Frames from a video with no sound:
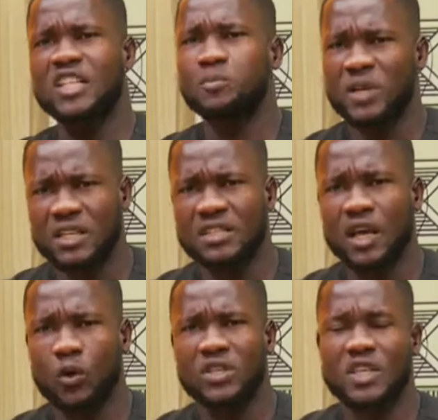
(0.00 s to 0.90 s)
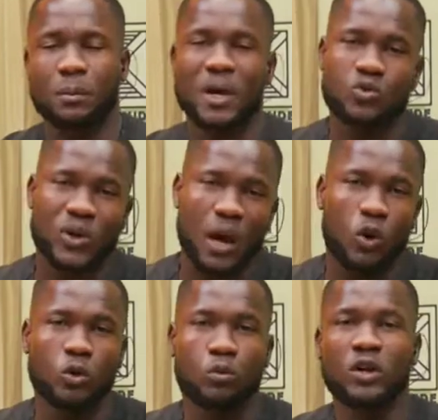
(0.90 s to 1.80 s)
business takeaway segment, we get
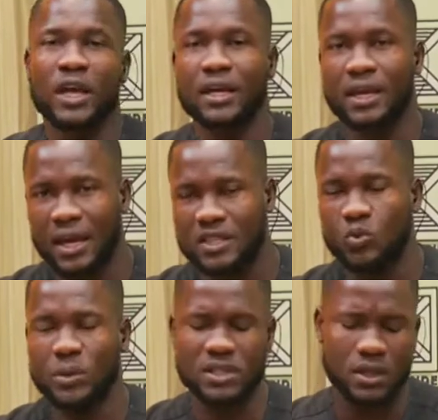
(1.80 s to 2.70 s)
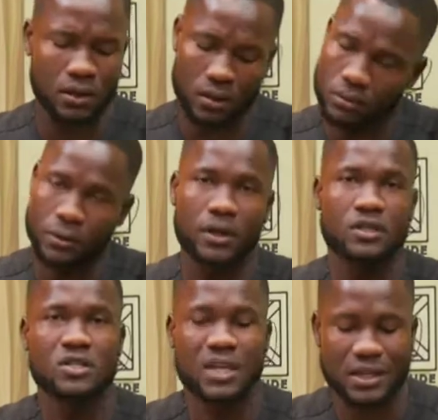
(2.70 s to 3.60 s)
one who won't get guests. we say, oh boy,
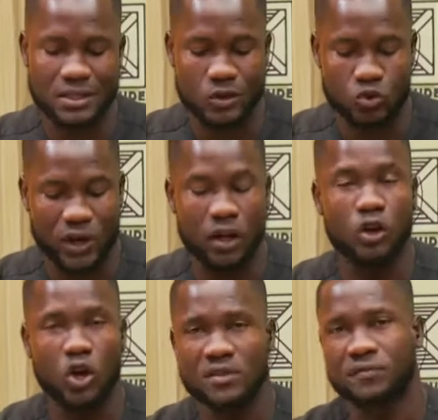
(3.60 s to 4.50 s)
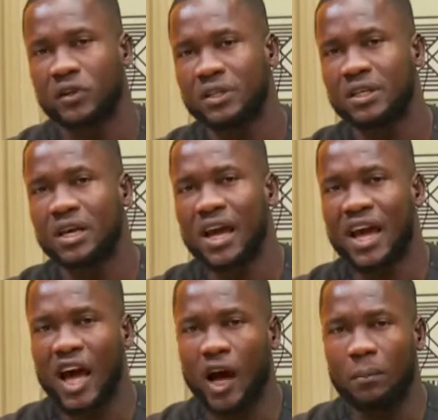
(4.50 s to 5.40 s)
these guests, they do a lot for the
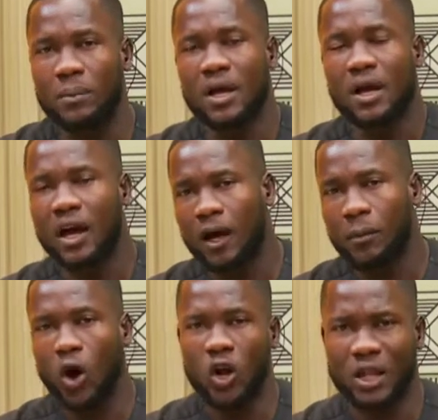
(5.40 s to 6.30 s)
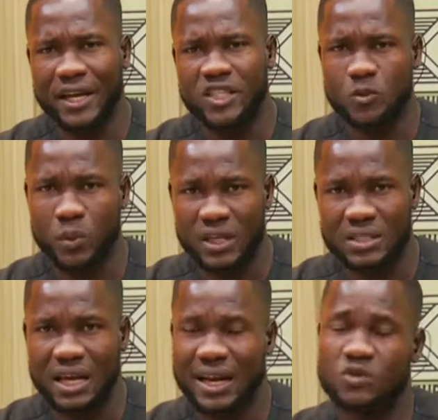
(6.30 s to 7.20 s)
um, um, online space
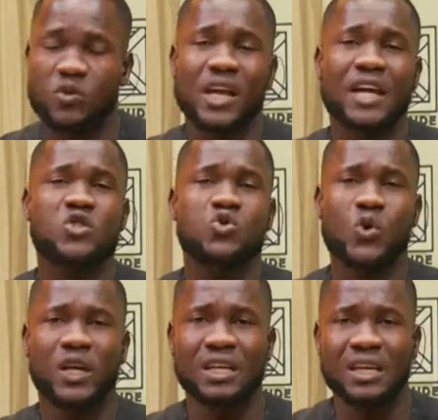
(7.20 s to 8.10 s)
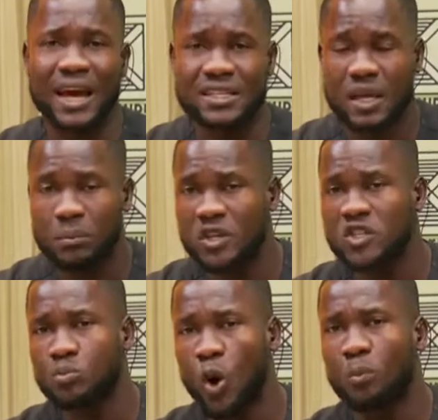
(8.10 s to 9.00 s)
and as regards training SMEs,
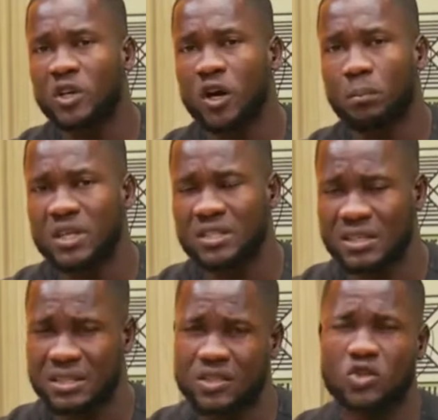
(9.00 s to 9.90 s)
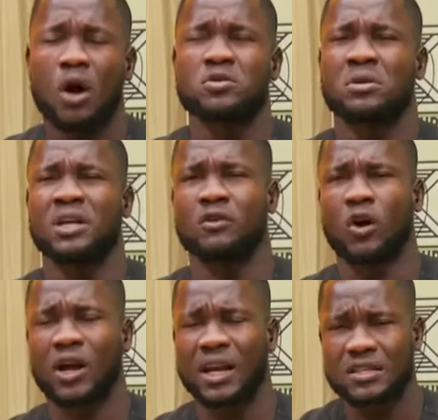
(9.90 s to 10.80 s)
small, medium businesses. She also, they
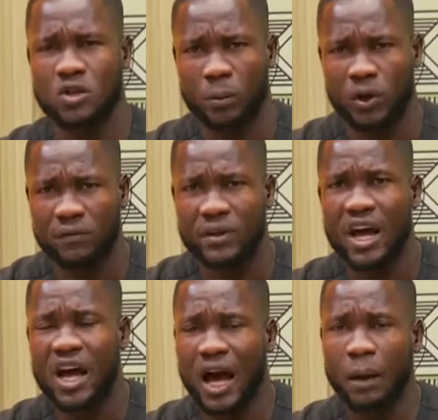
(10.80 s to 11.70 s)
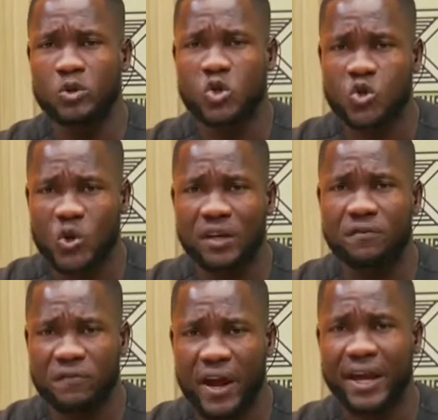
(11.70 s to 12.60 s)
organize a couple of um, trade
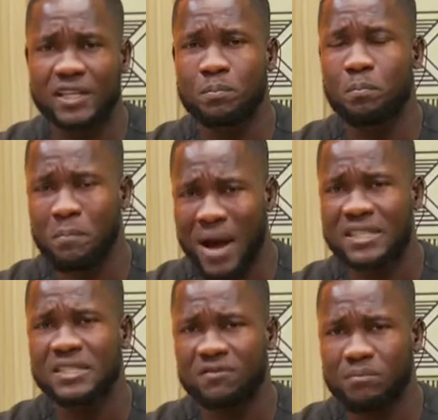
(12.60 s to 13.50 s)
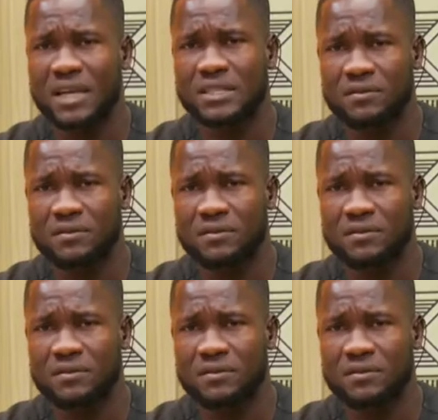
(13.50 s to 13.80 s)
fairs, massive, massive